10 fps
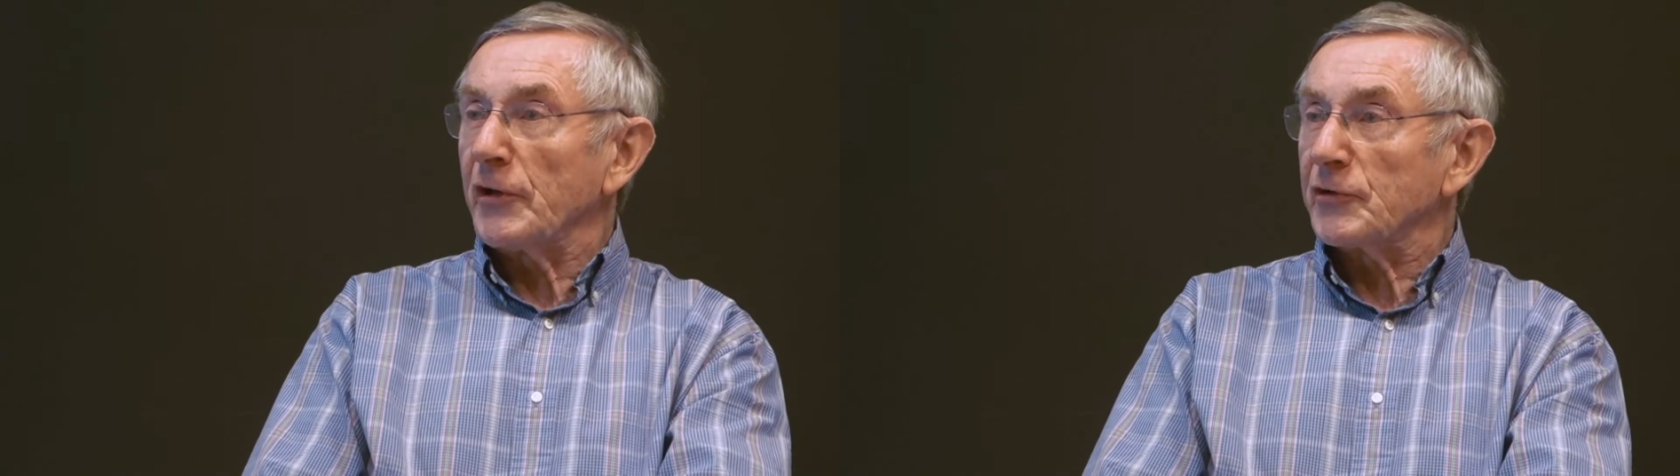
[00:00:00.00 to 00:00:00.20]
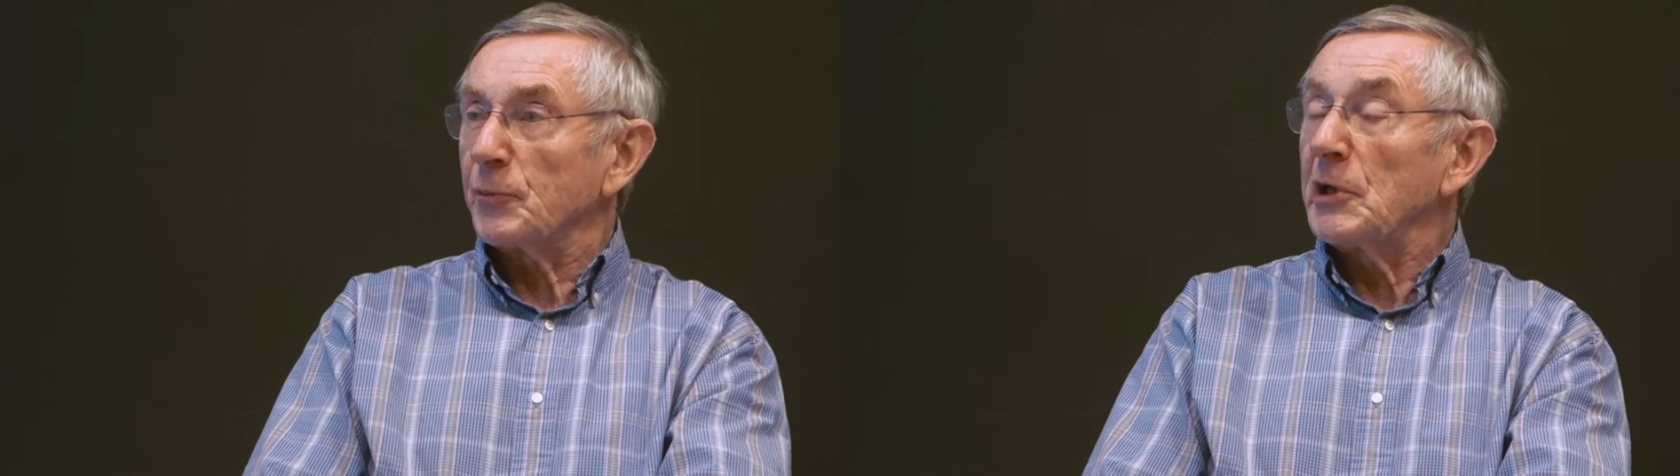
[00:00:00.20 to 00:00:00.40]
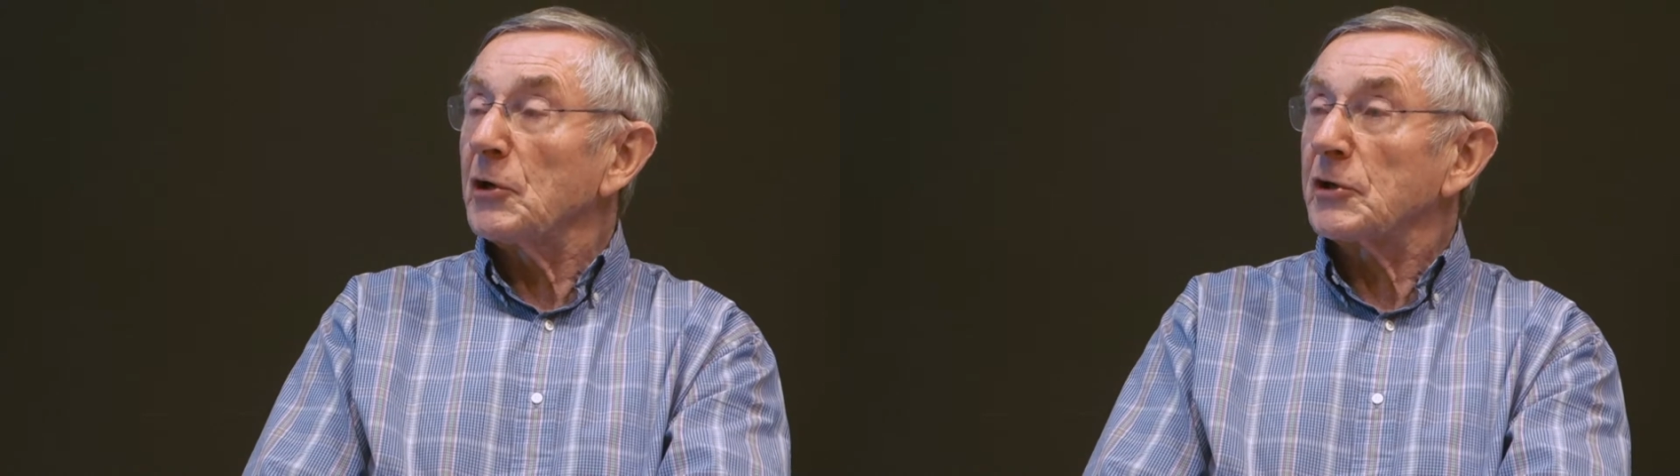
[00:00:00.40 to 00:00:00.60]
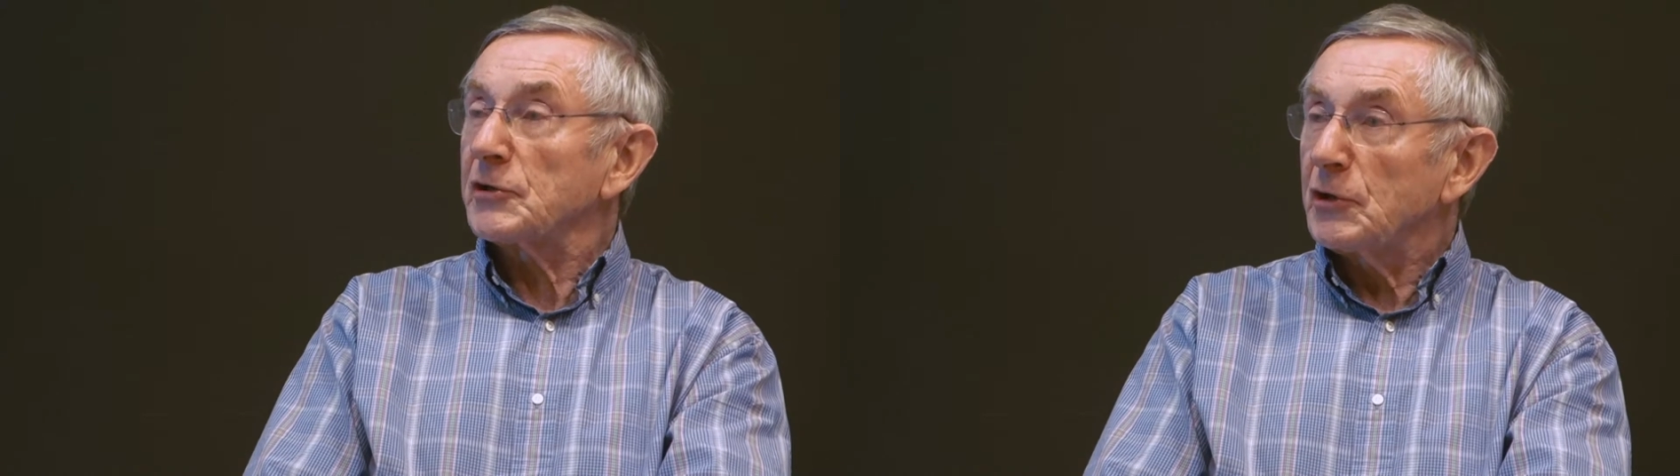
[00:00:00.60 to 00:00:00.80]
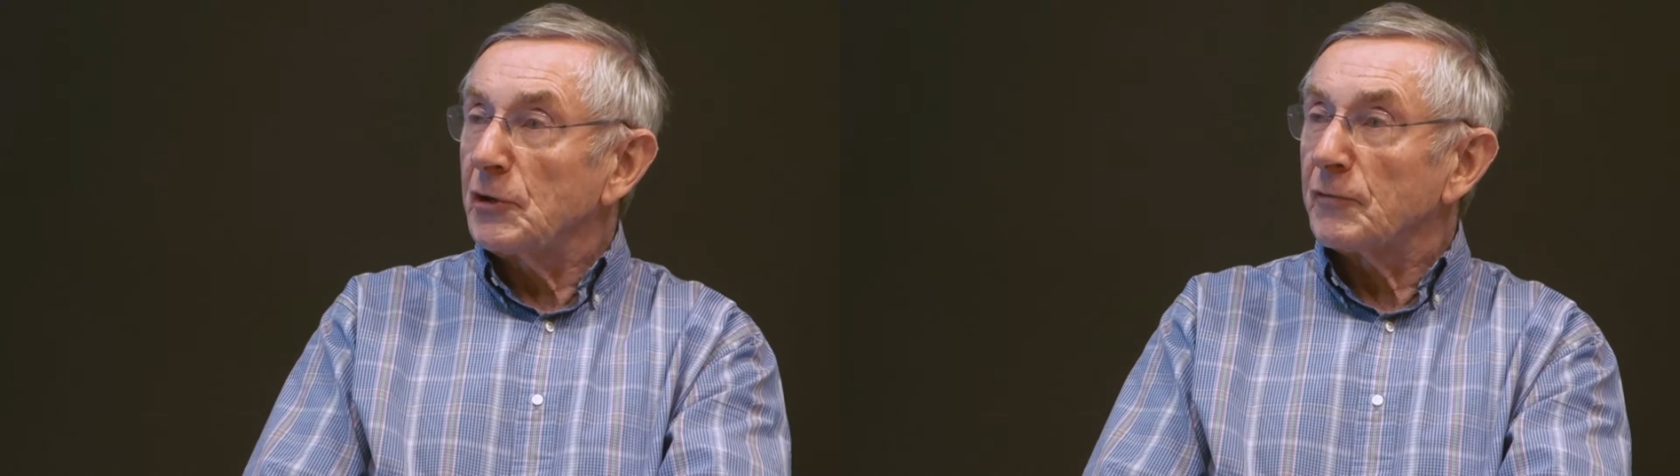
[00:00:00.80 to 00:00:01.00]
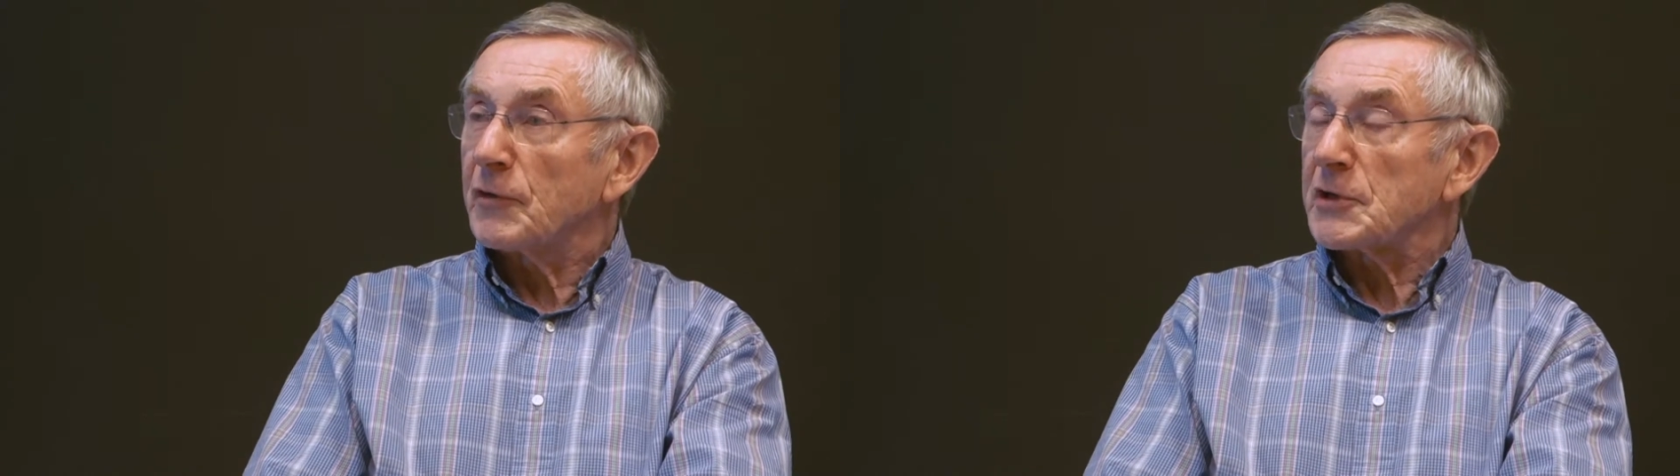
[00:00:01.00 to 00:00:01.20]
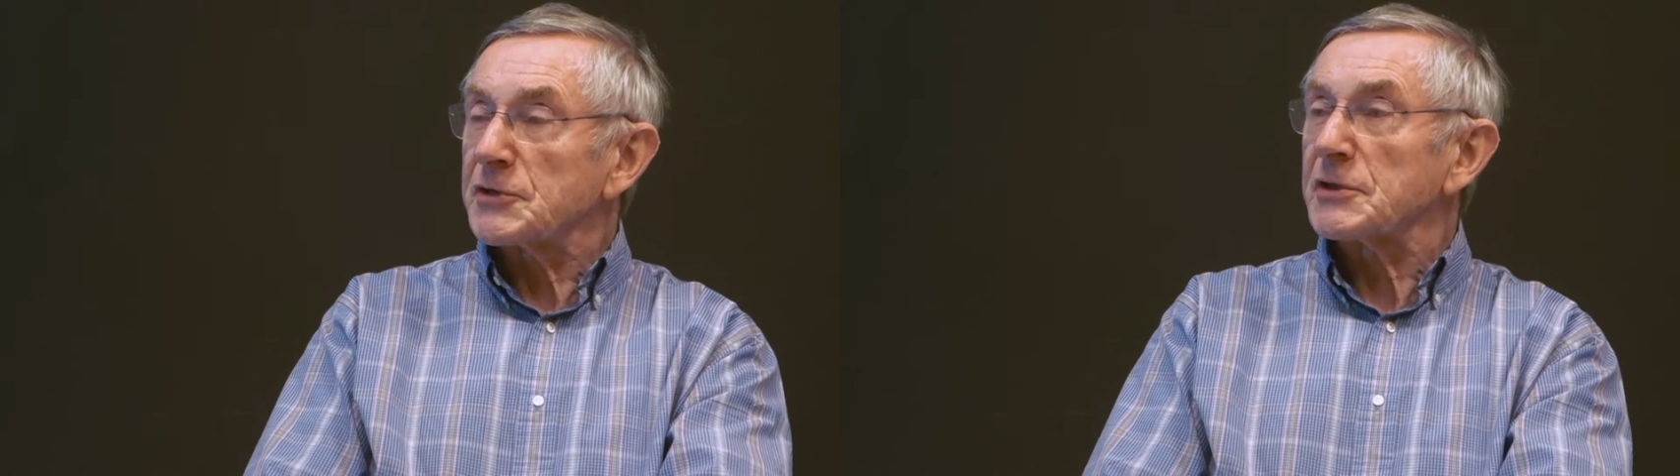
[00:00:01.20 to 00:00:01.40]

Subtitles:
We look at the universe,